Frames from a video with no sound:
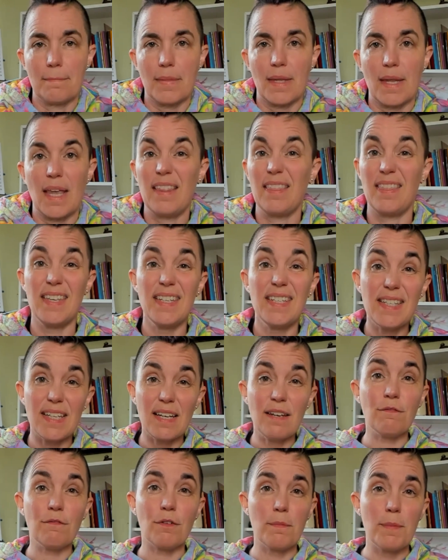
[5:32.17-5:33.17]
This
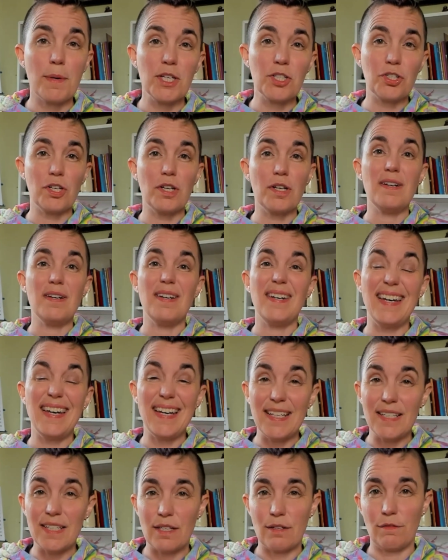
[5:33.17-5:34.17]
information
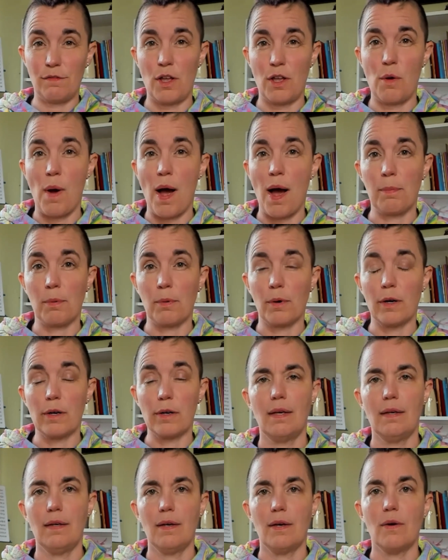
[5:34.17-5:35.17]
needs to flow upward.
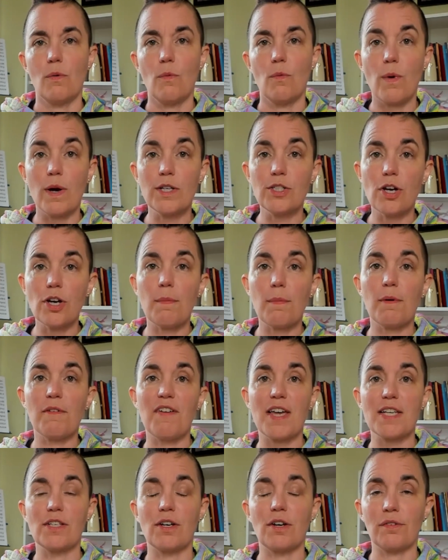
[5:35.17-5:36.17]
One job of
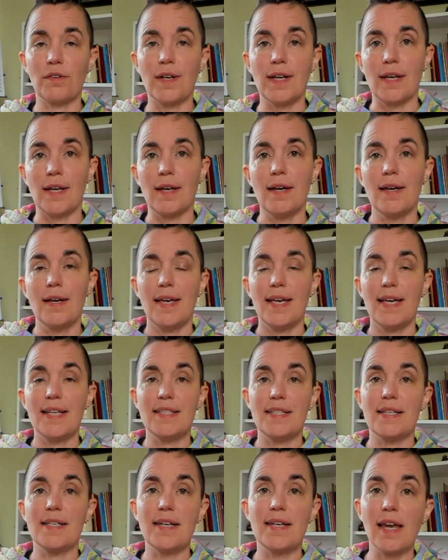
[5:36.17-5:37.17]
SRE
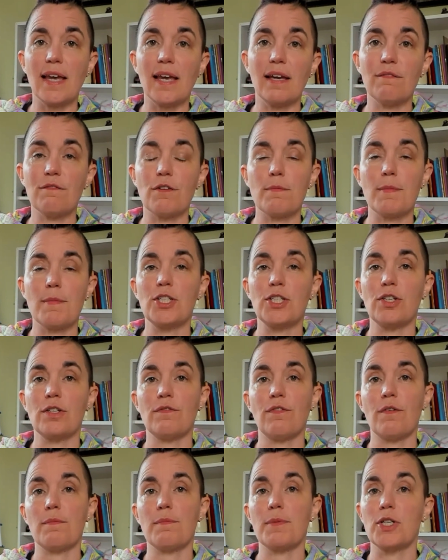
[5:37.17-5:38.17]
is to take information
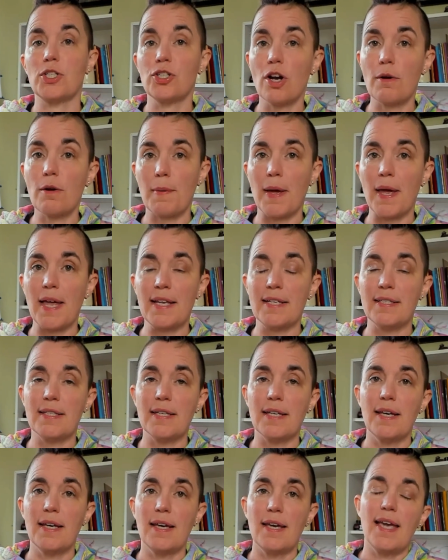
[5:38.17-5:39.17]
from the sharp end
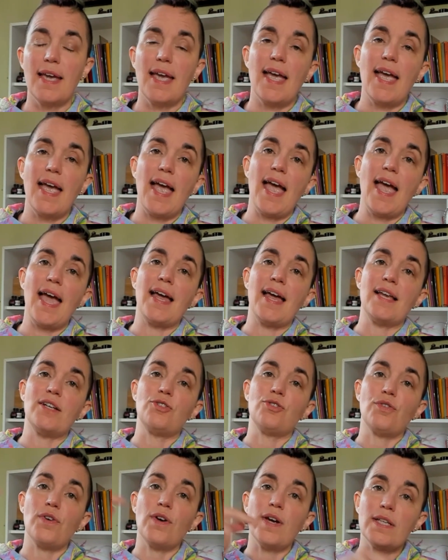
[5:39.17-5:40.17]
and
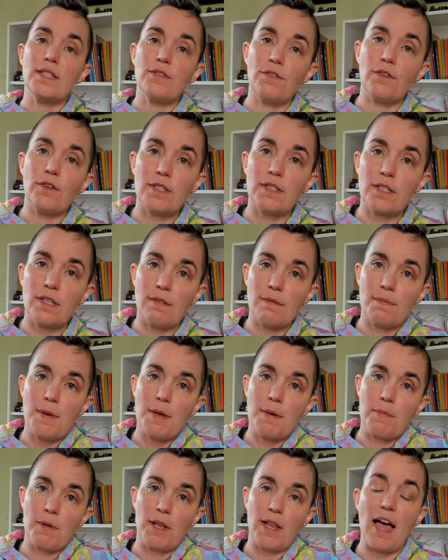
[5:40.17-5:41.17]
transfer it to the
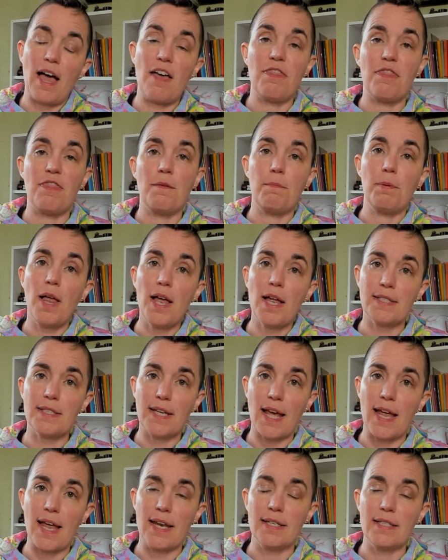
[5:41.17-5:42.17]
people at the blunt
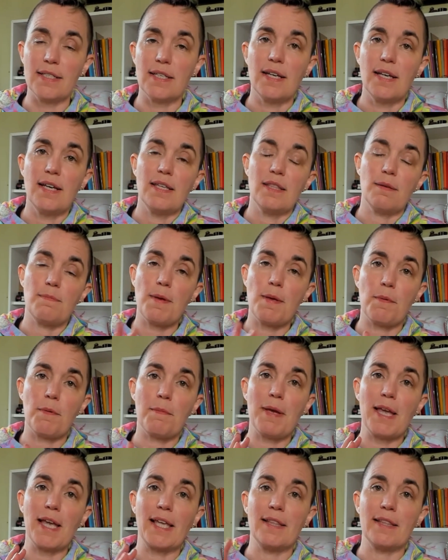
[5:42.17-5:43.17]
end, the people
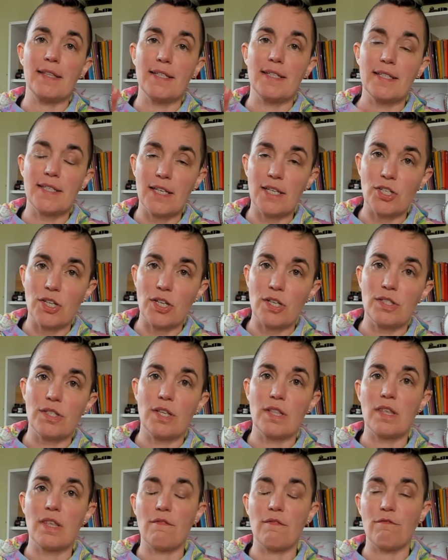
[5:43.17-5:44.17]
making the decisions
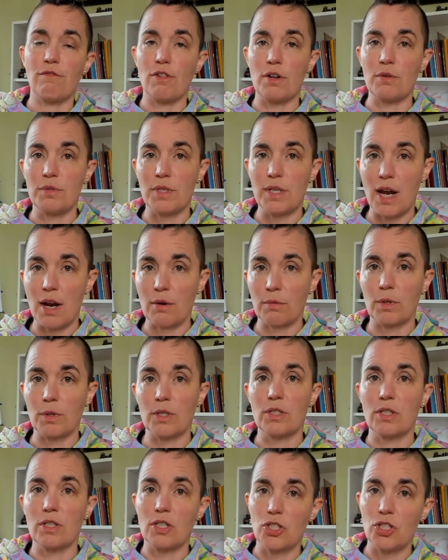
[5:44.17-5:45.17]
that then flow
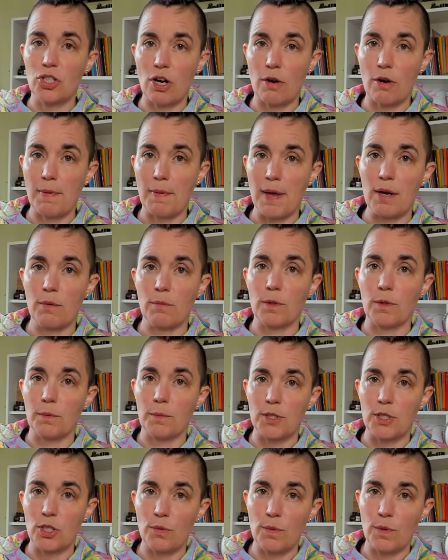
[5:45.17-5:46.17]
downward to the sharp end where
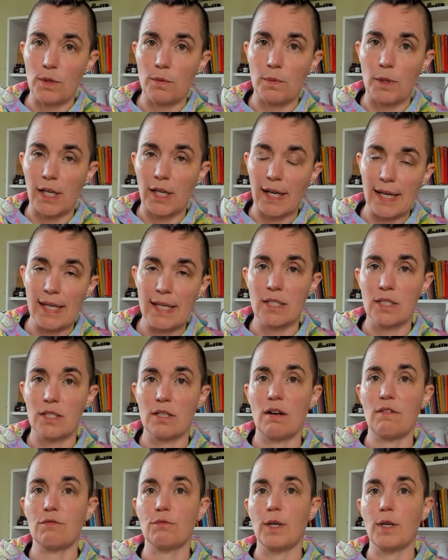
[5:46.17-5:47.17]
we're doing the work in the
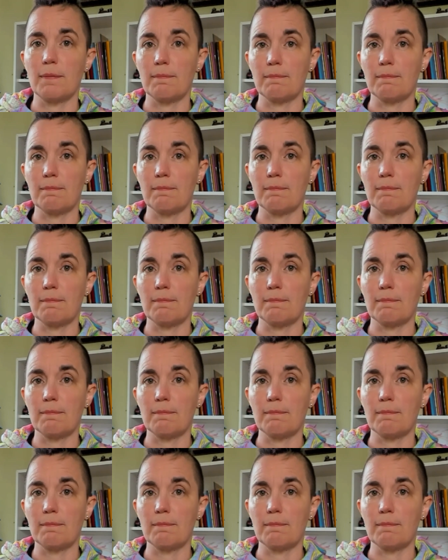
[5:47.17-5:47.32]
software.